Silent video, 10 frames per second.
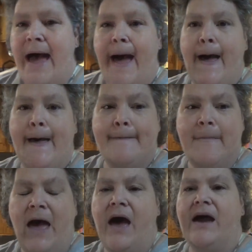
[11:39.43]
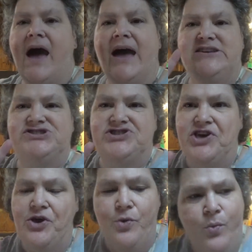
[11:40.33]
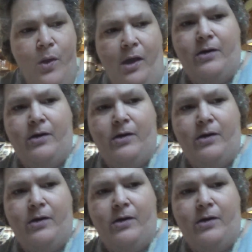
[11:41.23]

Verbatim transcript: um, I got two